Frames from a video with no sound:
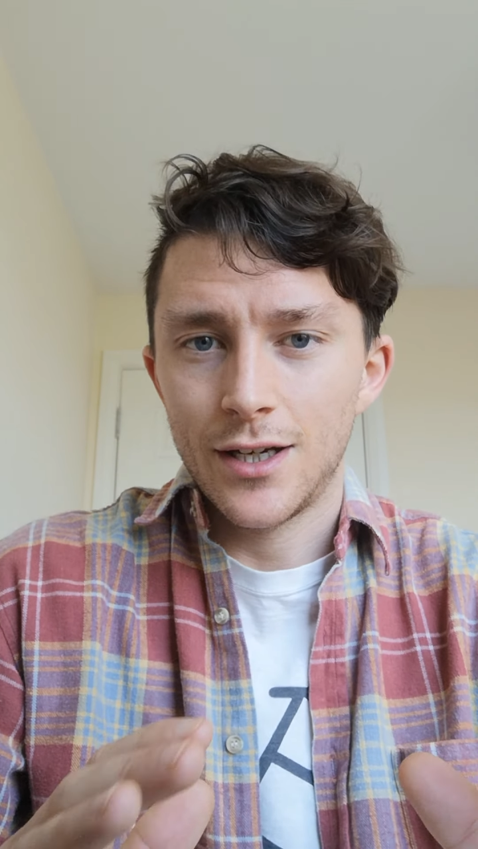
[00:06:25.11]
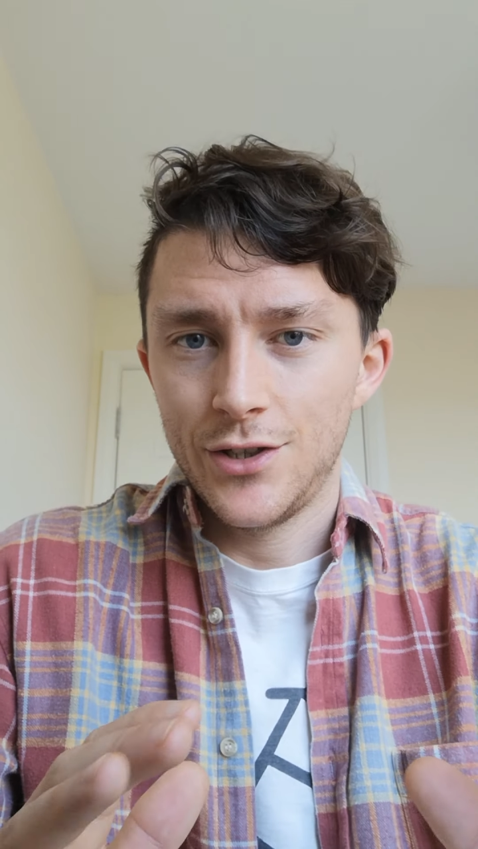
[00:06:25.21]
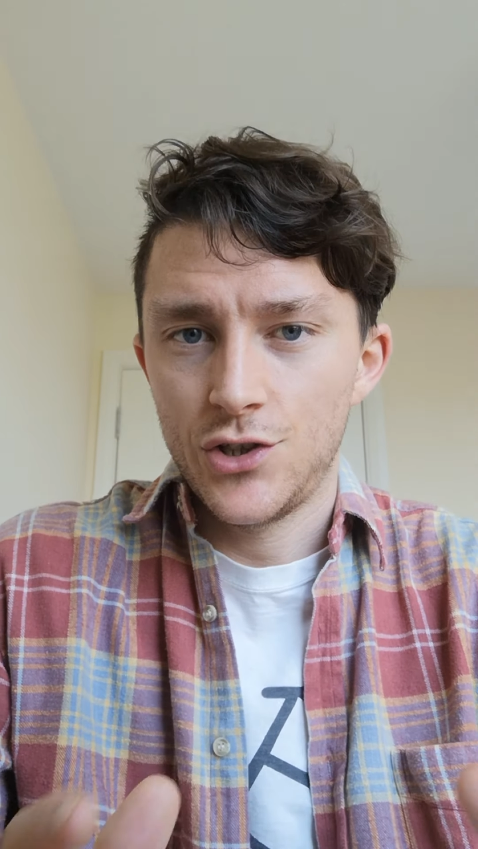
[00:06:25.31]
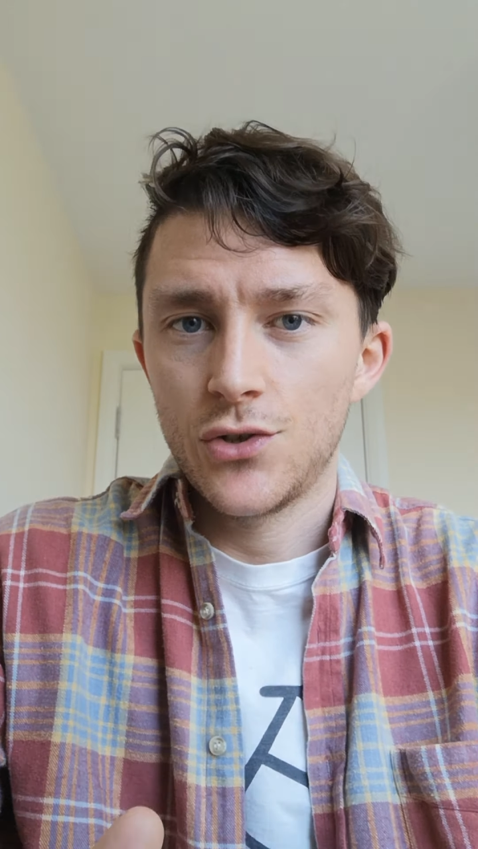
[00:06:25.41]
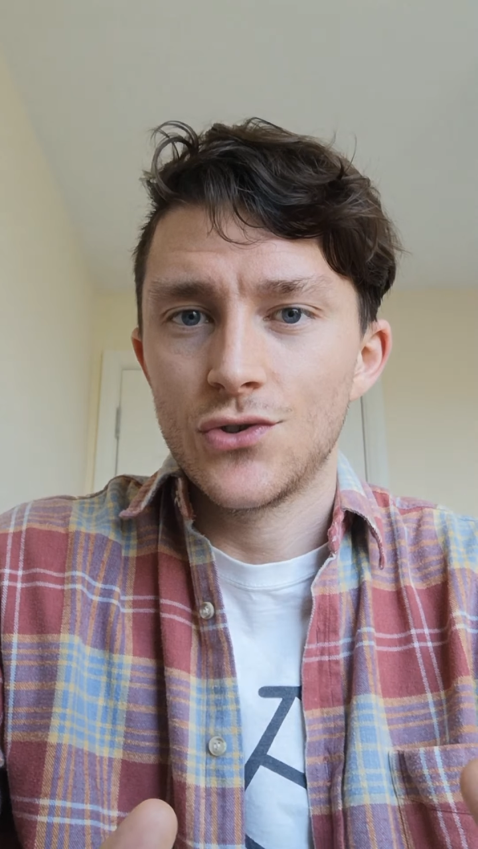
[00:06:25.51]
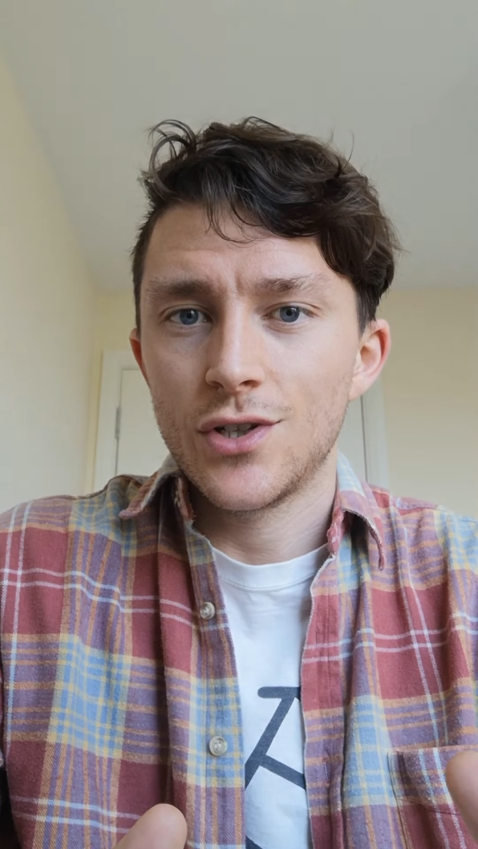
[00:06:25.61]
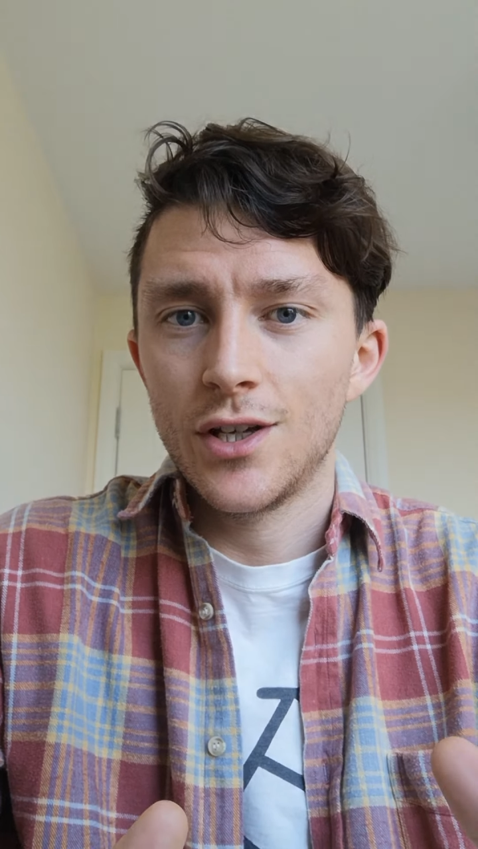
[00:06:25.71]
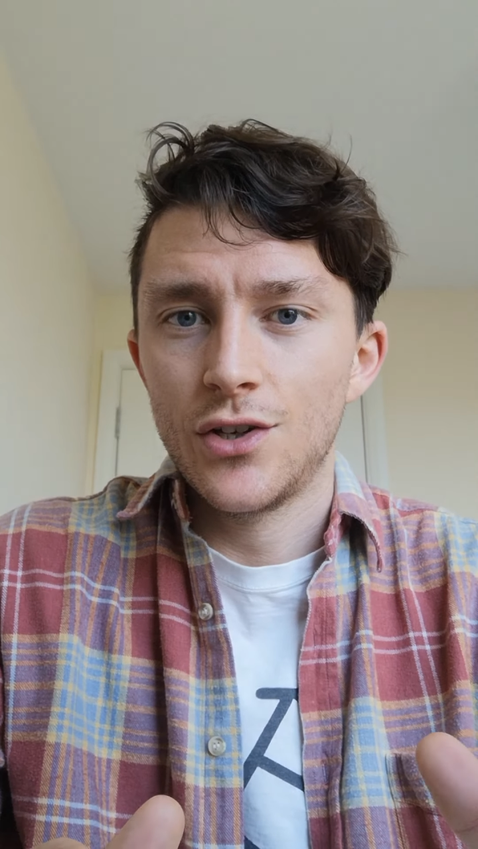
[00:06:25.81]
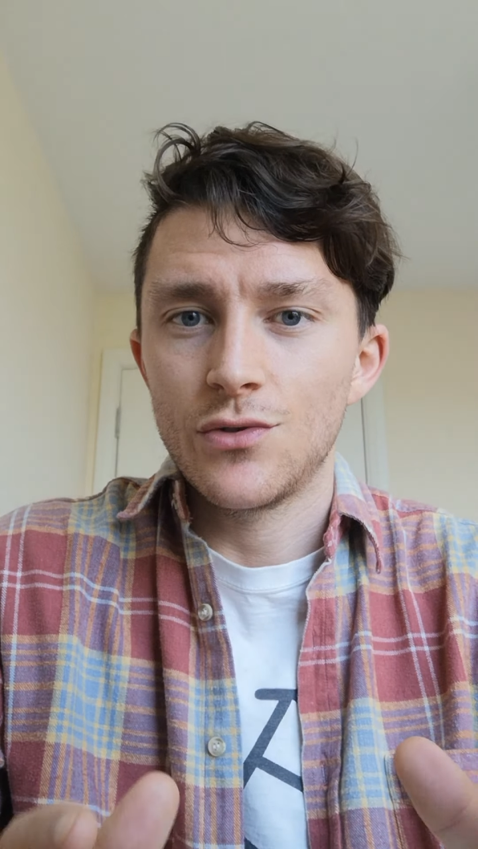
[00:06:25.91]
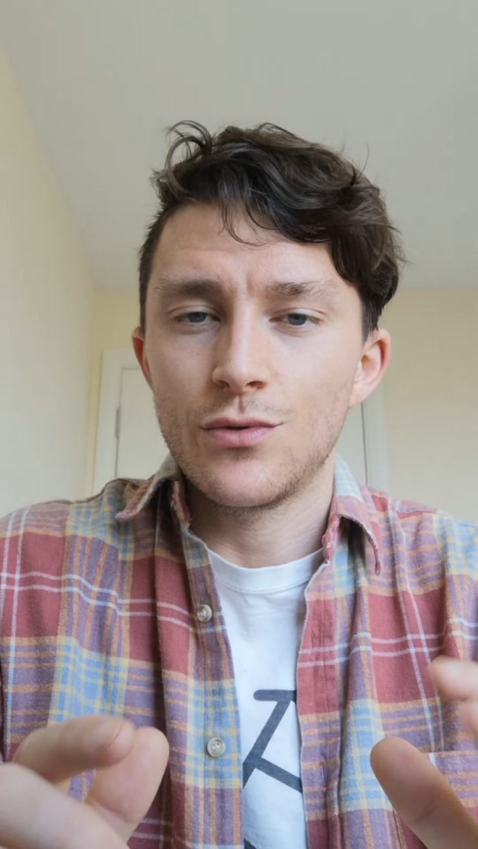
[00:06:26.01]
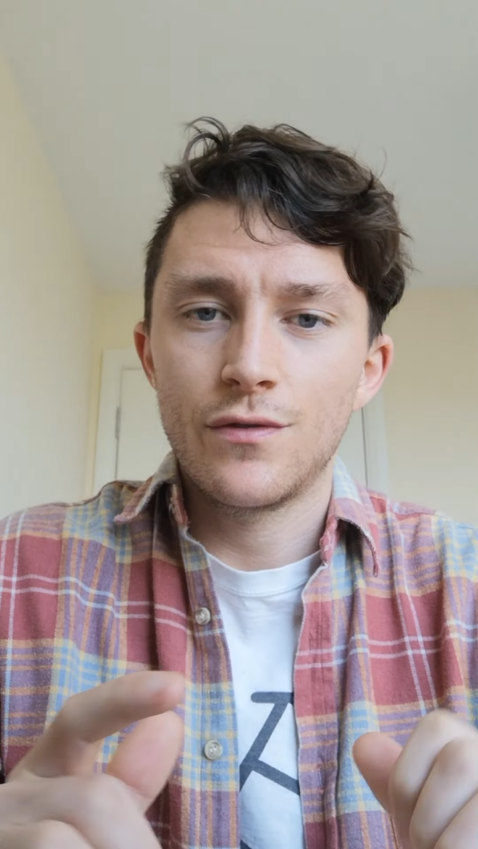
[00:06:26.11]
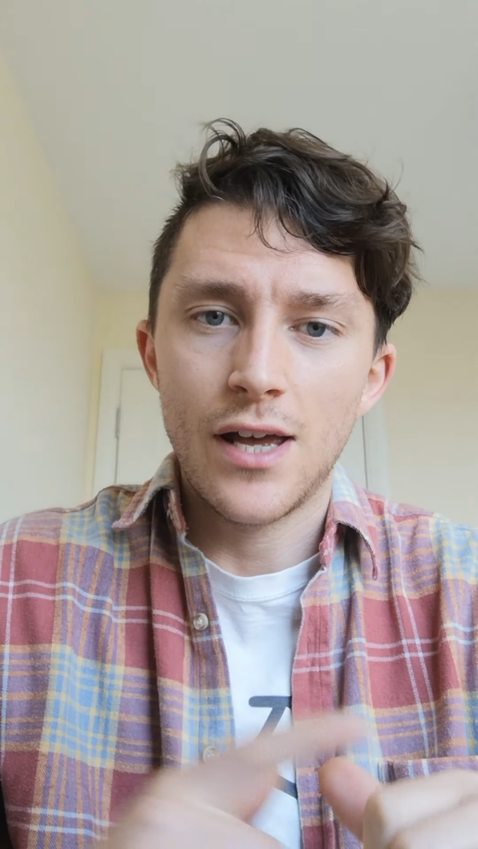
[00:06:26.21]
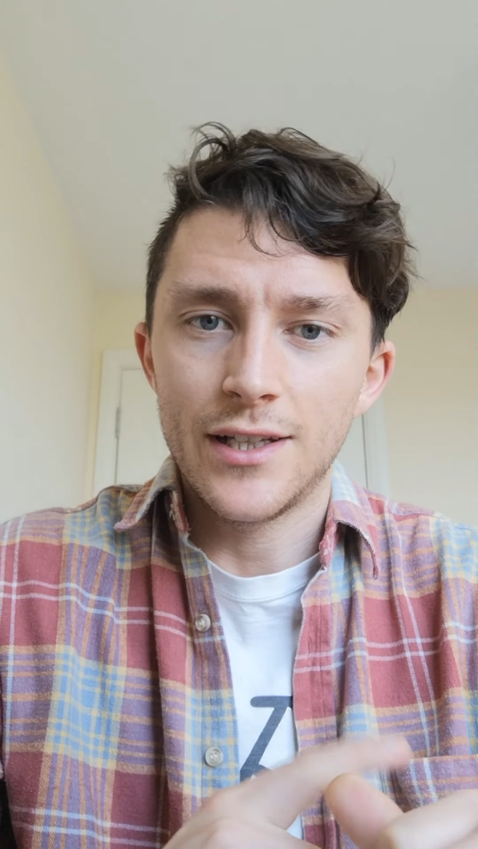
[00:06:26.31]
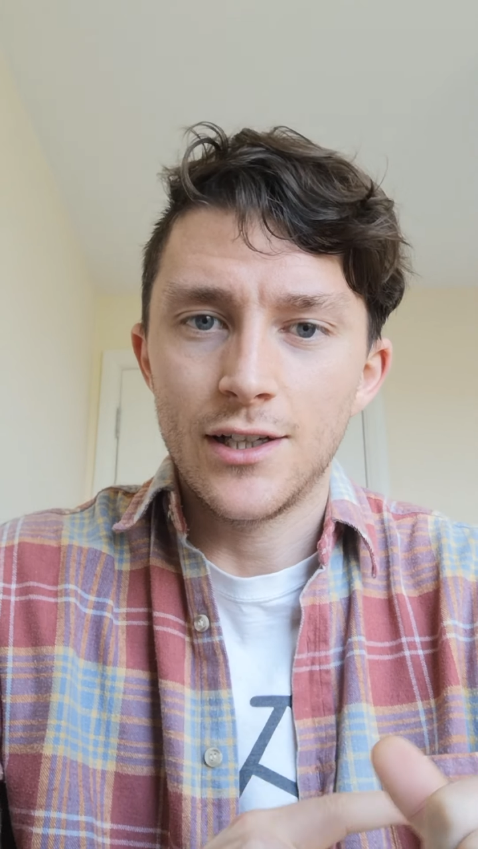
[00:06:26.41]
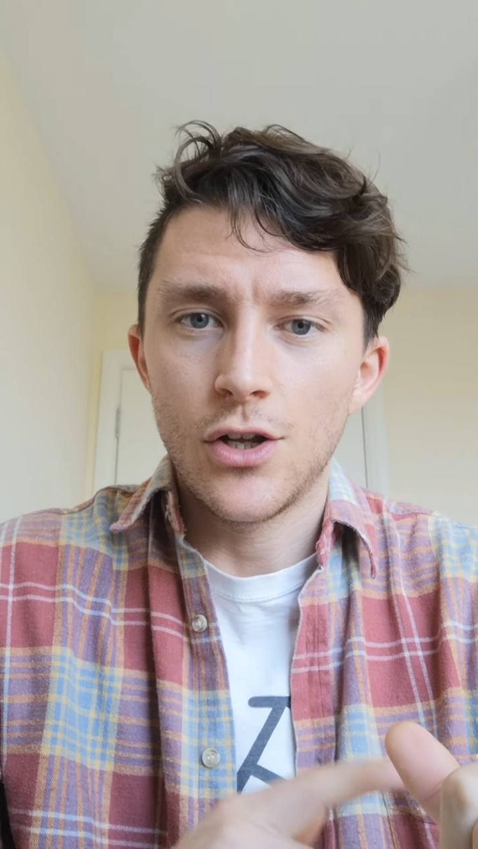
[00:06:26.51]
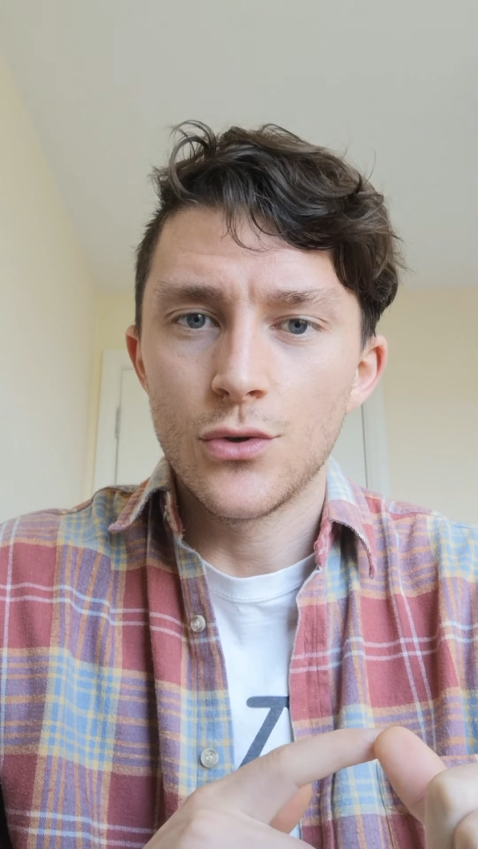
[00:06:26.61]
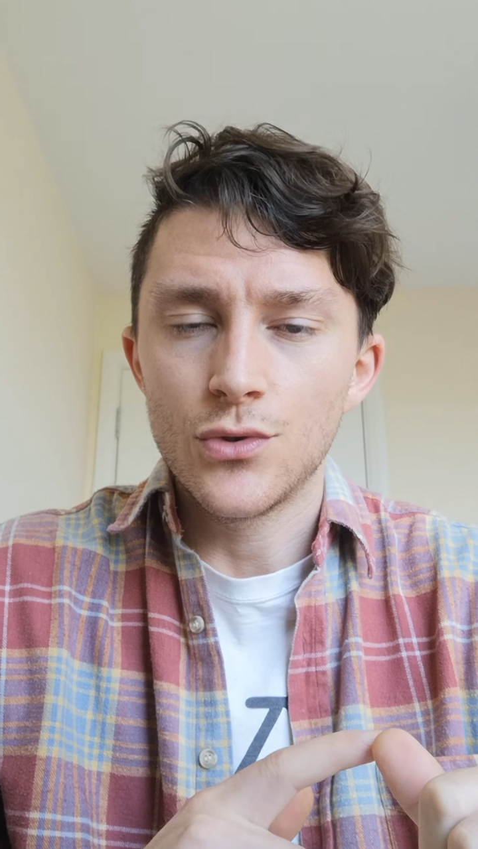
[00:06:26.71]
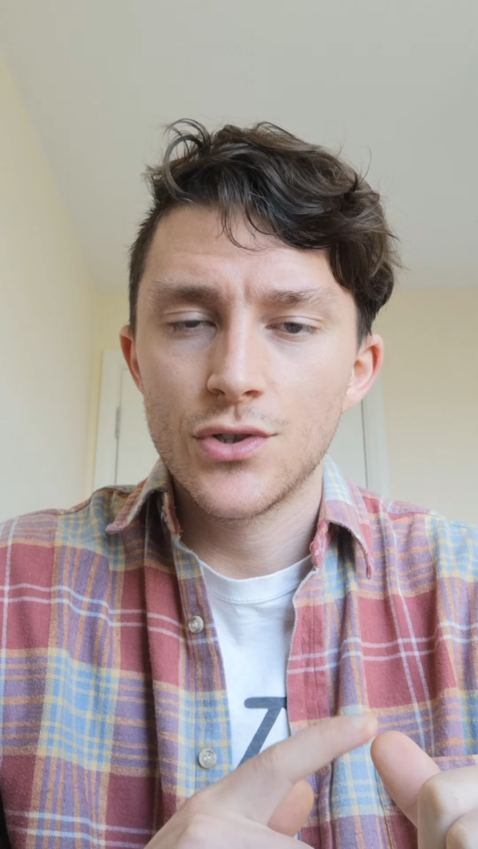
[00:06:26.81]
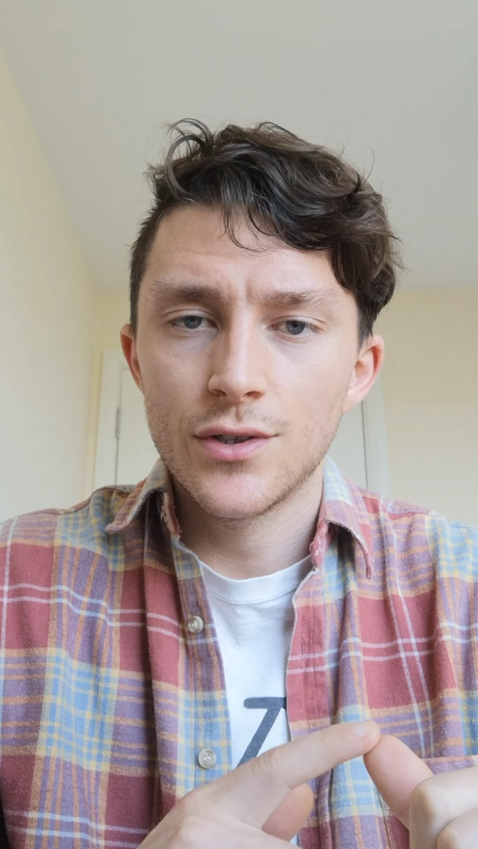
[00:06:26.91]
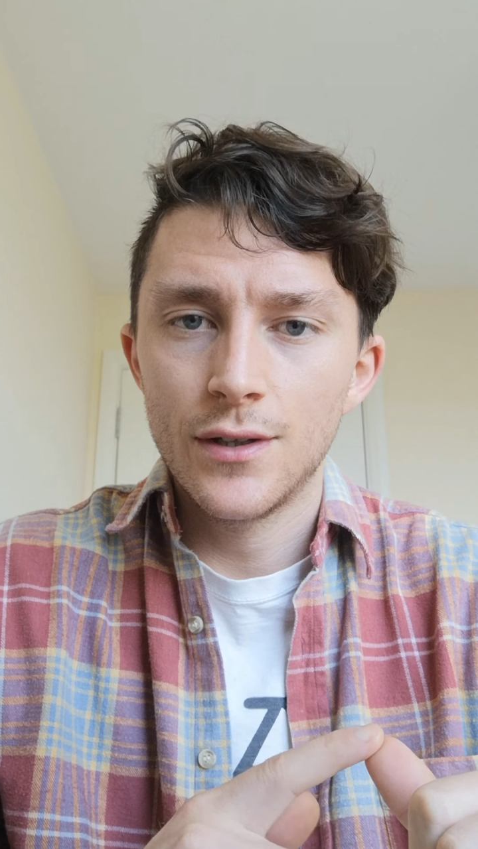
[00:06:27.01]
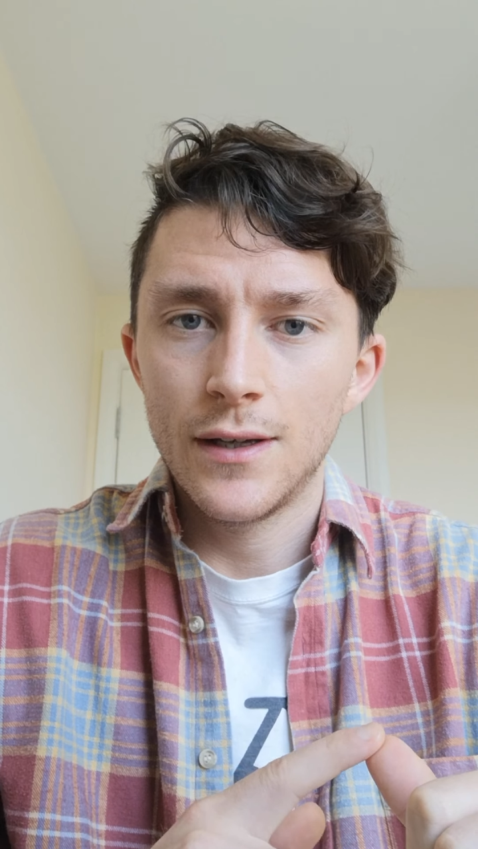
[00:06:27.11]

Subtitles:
I chose it because it was fairly close.